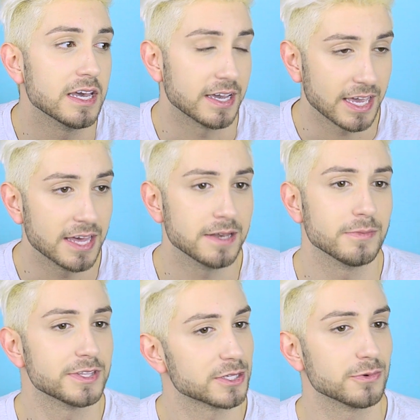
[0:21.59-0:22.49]
again
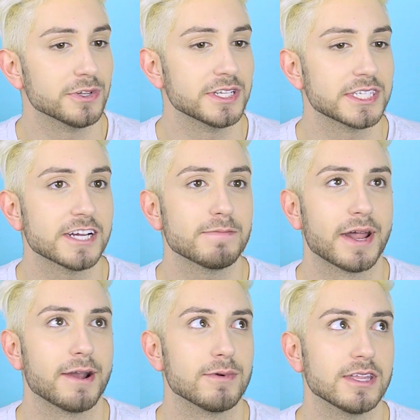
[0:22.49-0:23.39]
with school and stuff,
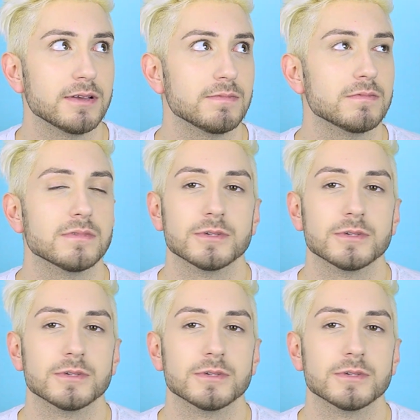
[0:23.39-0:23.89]
but I really